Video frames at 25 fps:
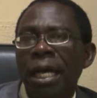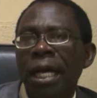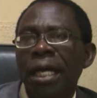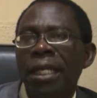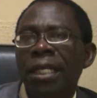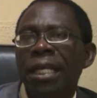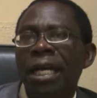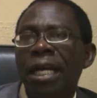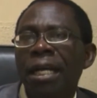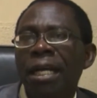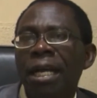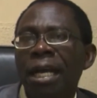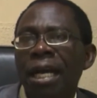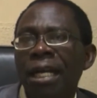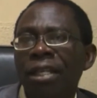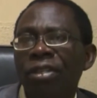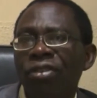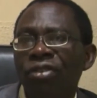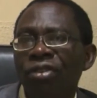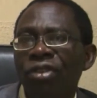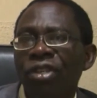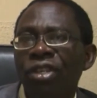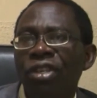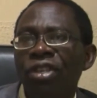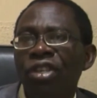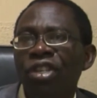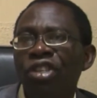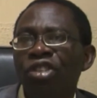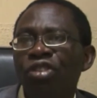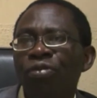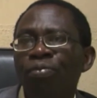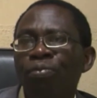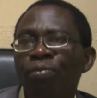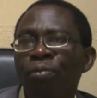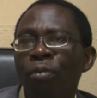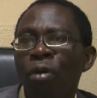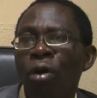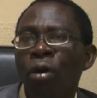and that Cat 3
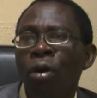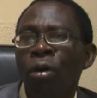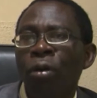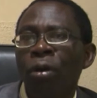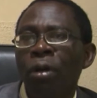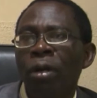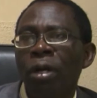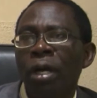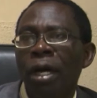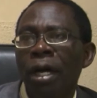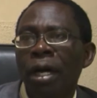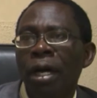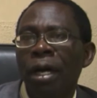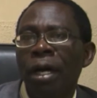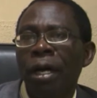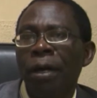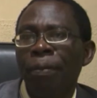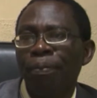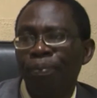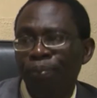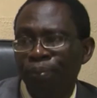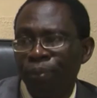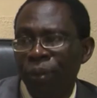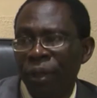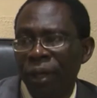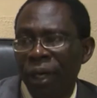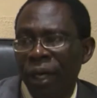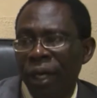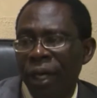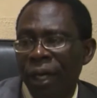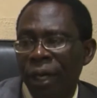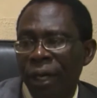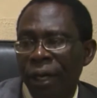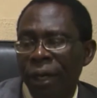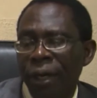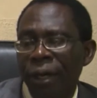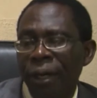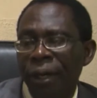is more uh,
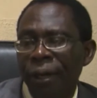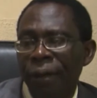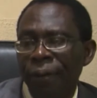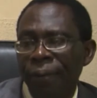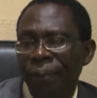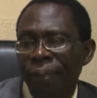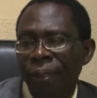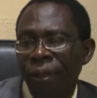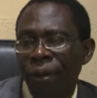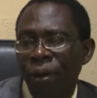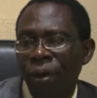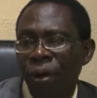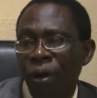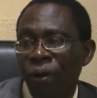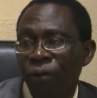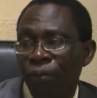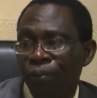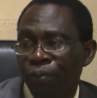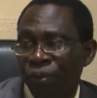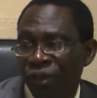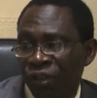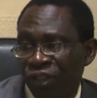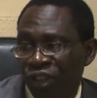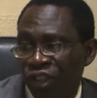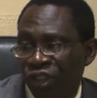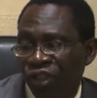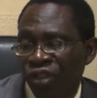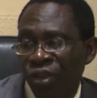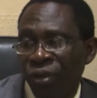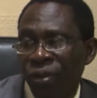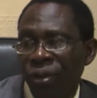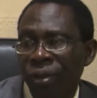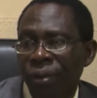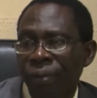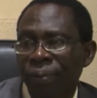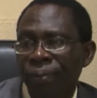uh, of precision.